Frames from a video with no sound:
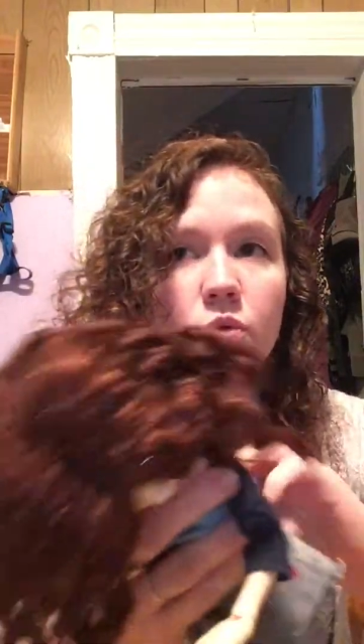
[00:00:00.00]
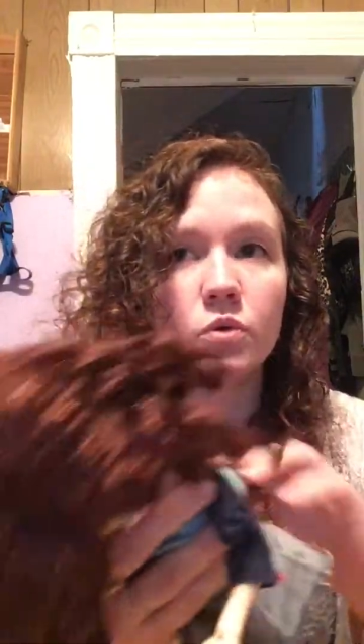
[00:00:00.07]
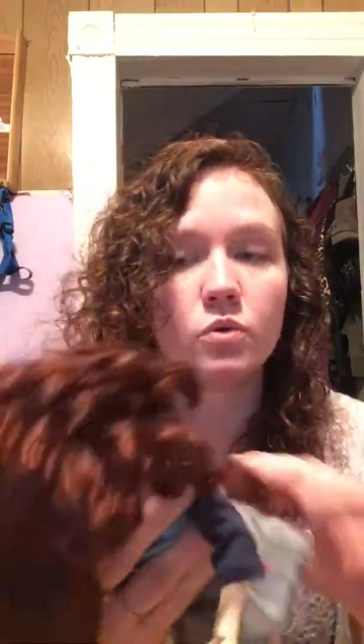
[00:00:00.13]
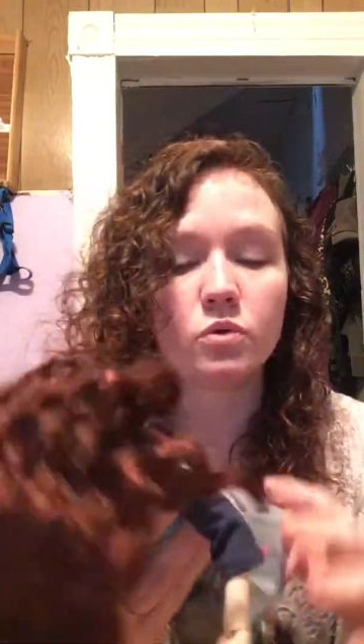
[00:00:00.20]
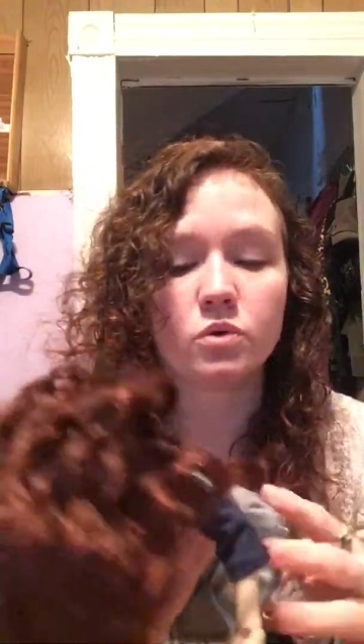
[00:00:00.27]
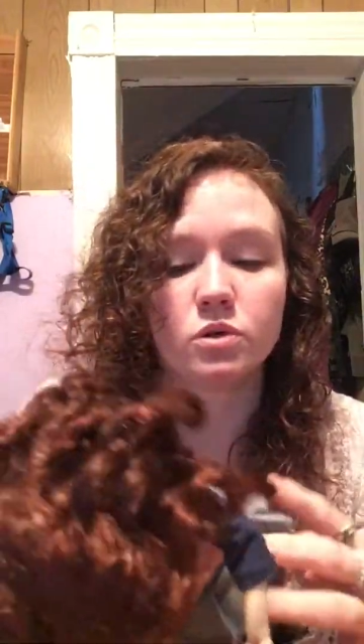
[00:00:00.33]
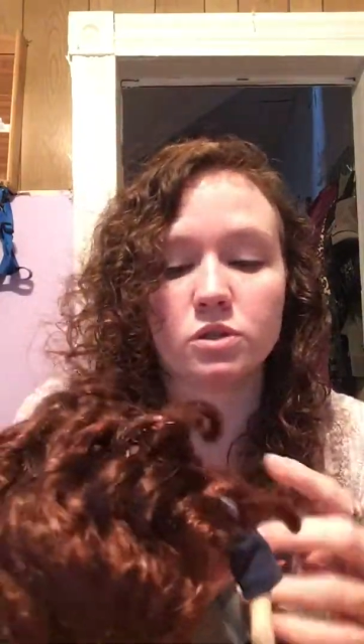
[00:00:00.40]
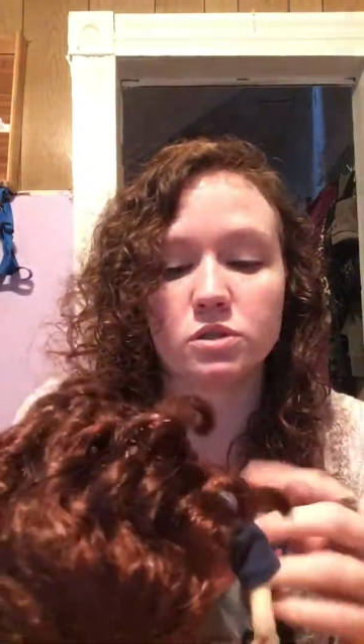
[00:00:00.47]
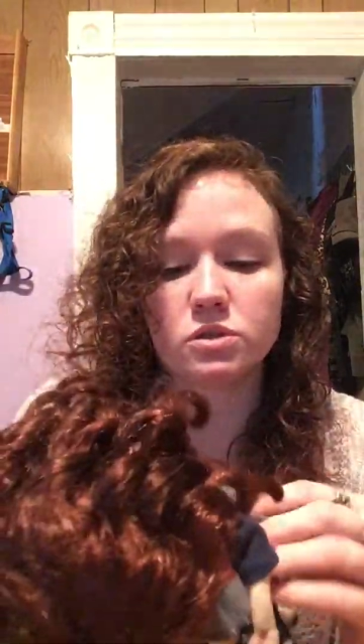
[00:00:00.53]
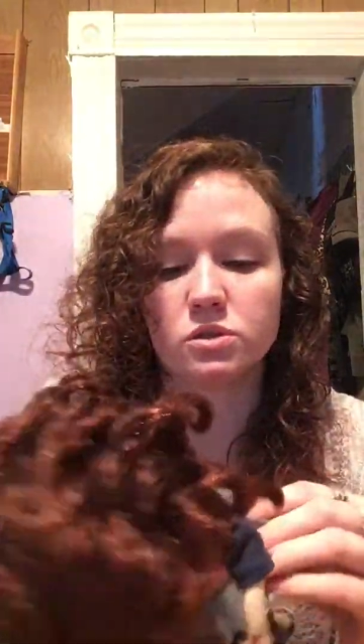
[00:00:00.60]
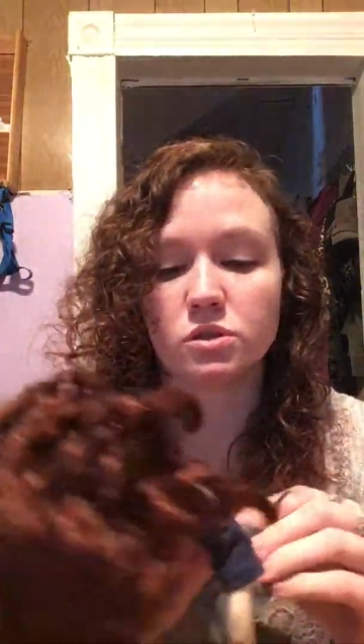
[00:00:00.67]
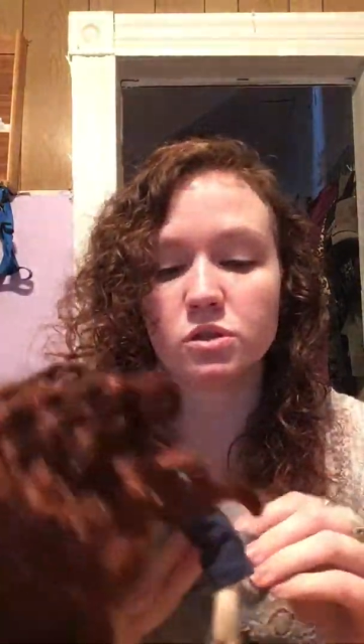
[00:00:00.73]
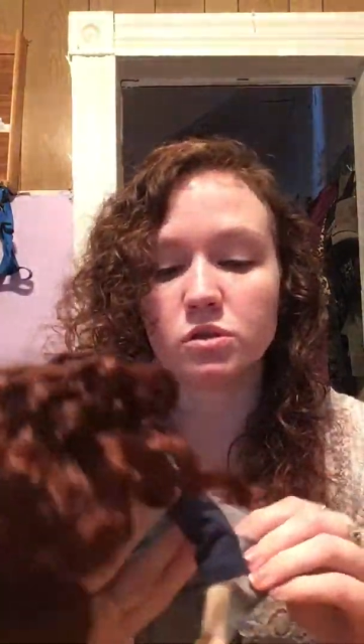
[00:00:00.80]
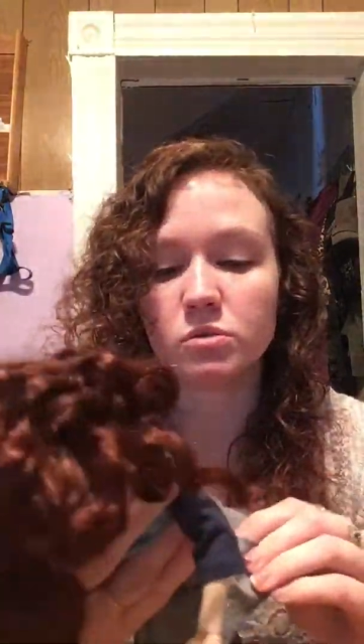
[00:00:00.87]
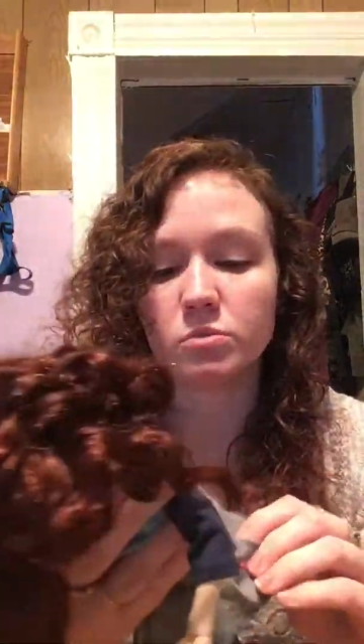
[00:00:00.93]
on
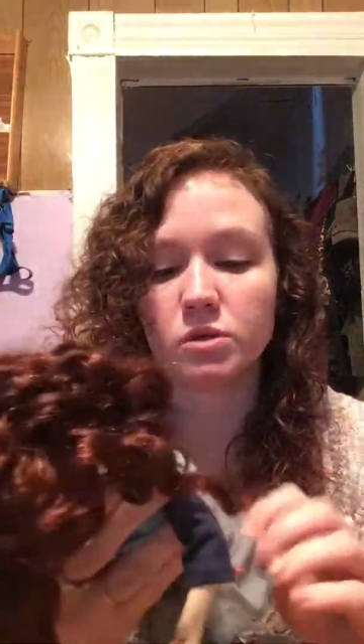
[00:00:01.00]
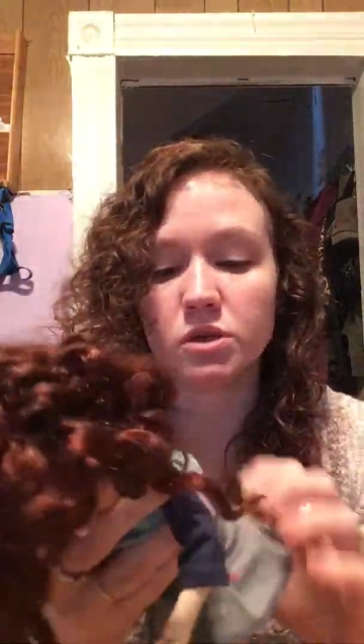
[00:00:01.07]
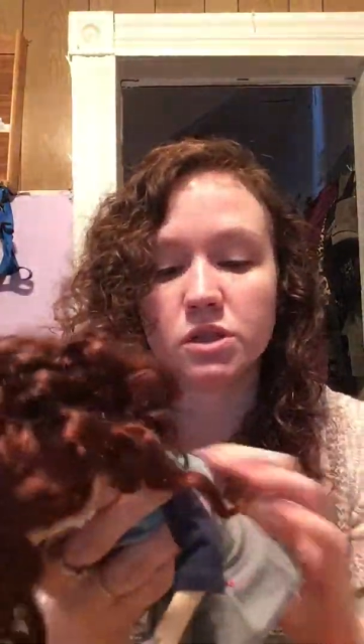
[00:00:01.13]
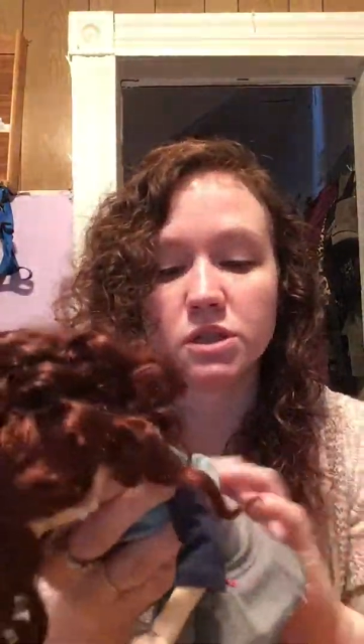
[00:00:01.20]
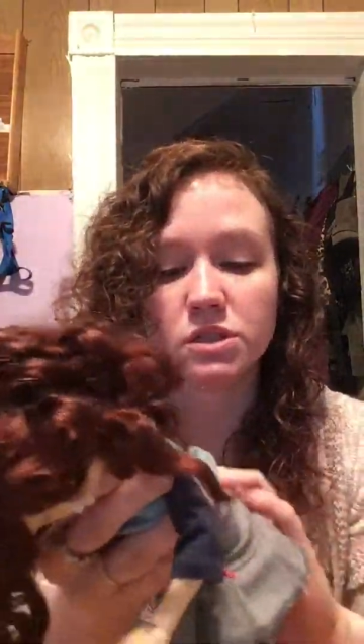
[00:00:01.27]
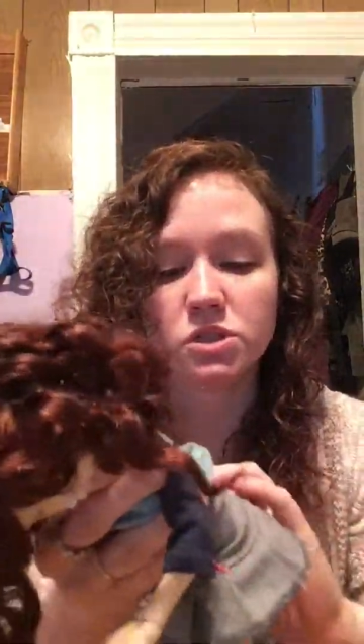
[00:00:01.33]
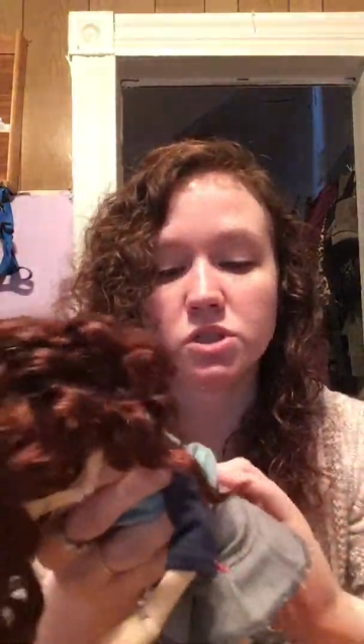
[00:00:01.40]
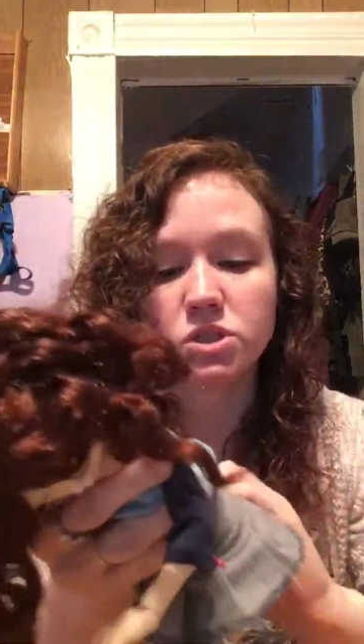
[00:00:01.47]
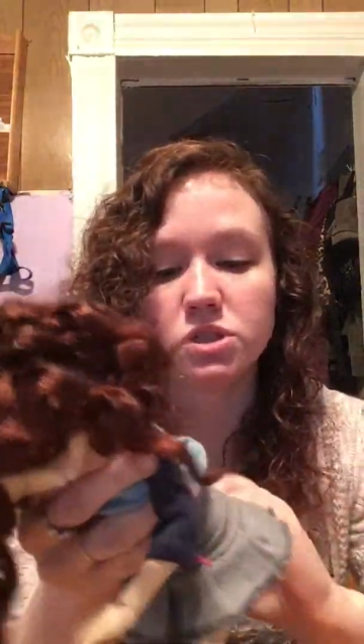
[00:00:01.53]
her body.